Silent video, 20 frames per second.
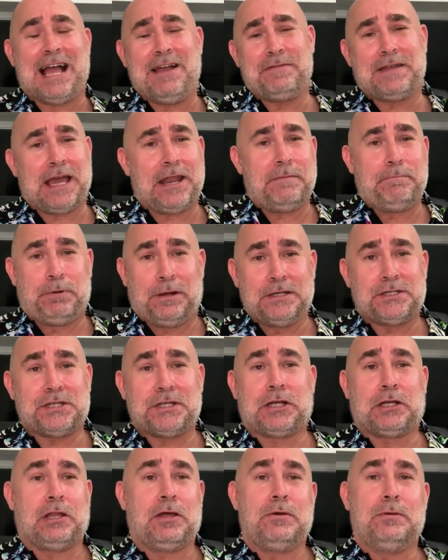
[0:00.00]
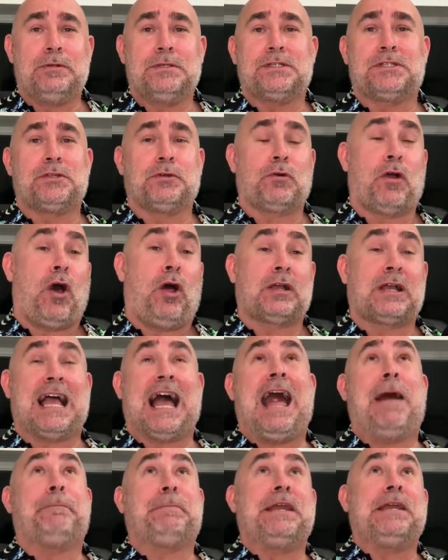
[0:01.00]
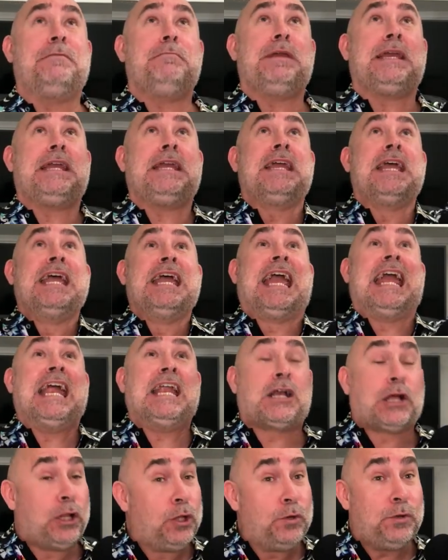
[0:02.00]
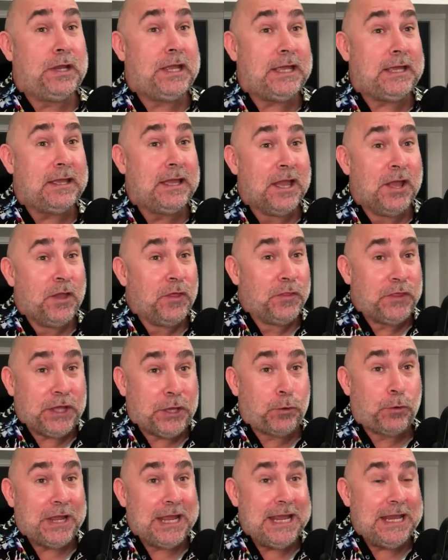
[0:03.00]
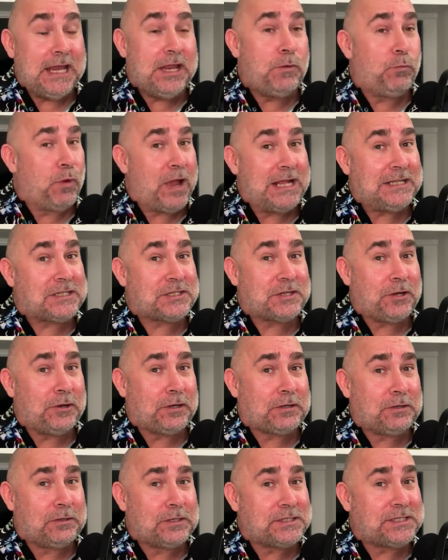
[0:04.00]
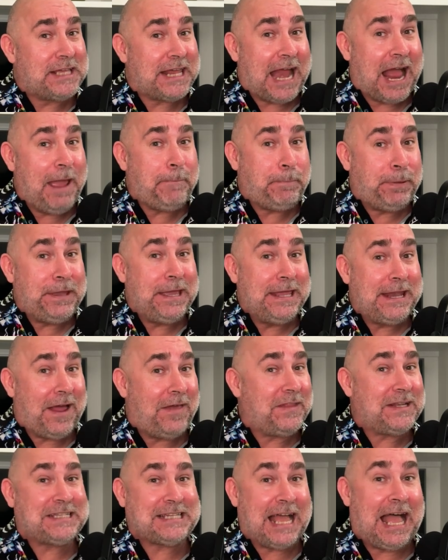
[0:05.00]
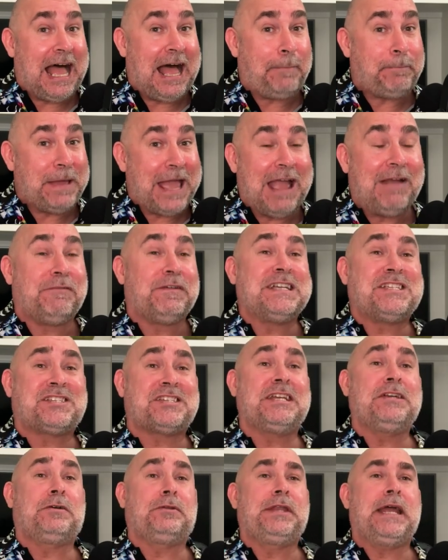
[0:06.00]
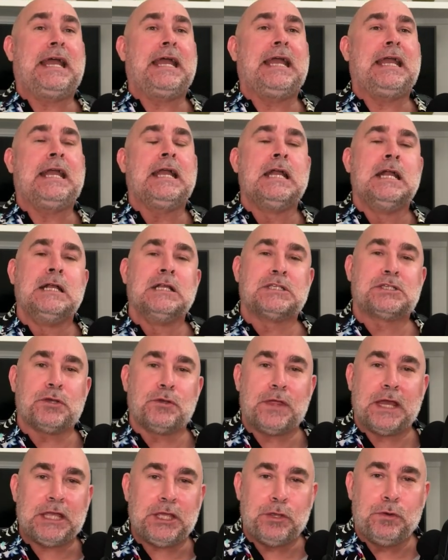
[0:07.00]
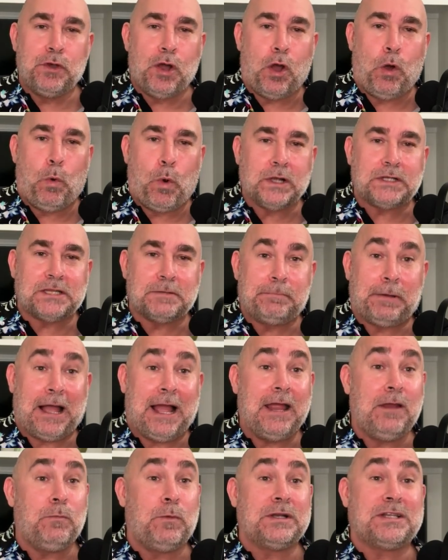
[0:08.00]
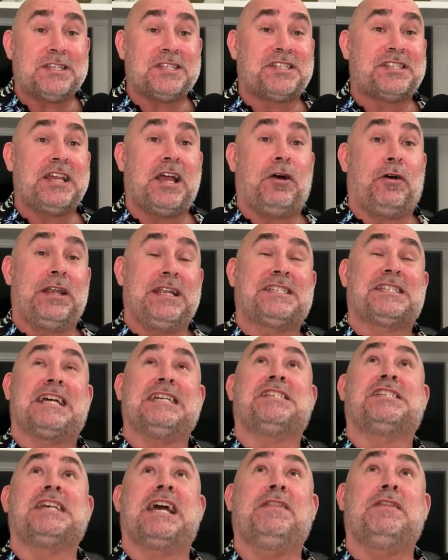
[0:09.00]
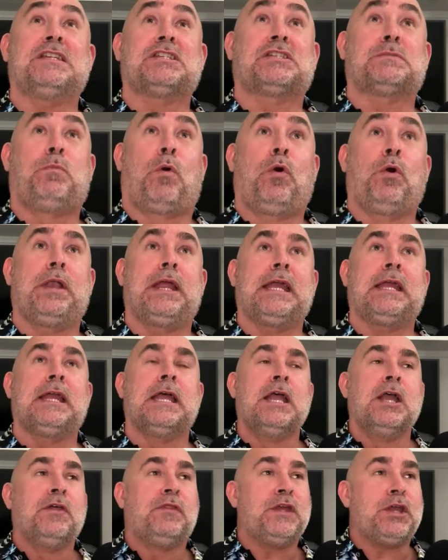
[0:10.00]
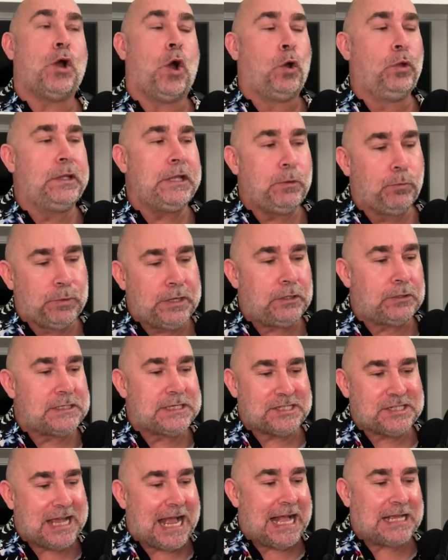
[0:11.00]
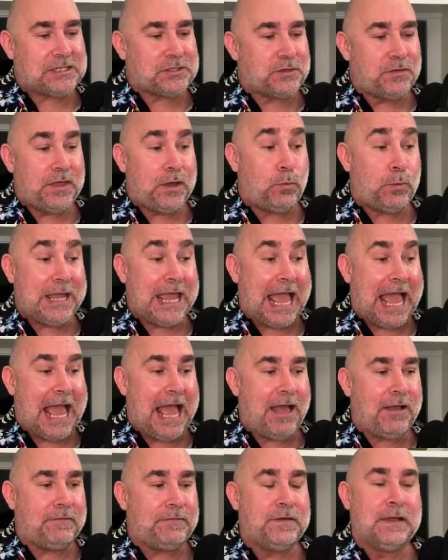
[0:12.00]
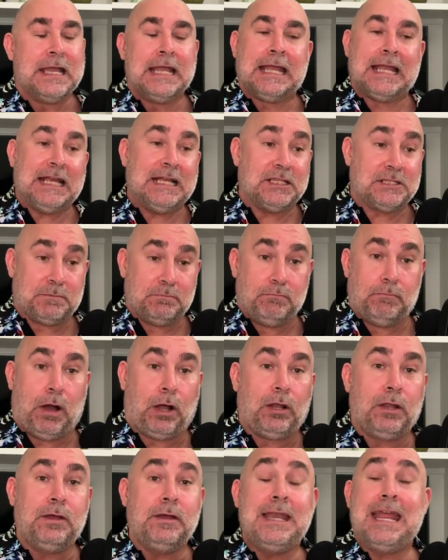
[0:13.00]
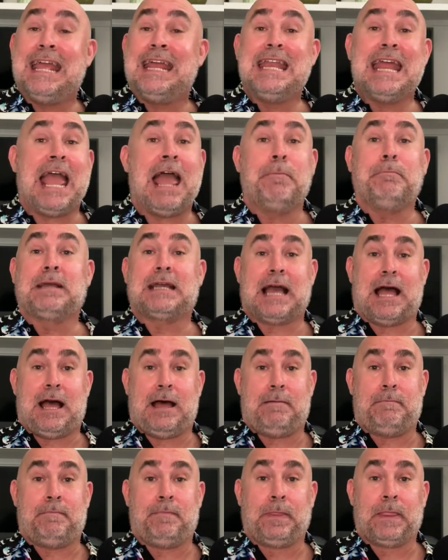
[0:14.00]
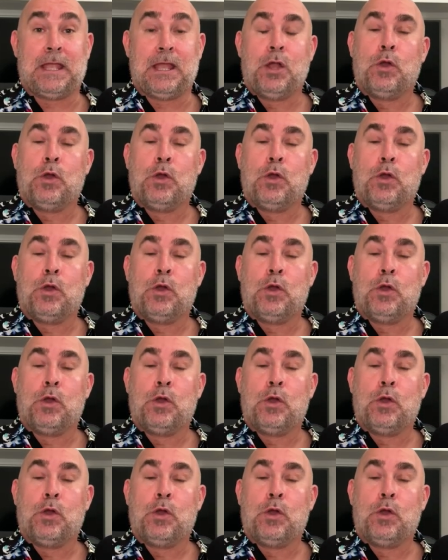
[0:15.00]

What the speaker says: I've got a bunch of clones. They're all copying me, including the green and red circles that I pin on the top every single day so that you know what to buy and what to sell. And as I said this morning, the only real disaster that we have is Muln and Mcom.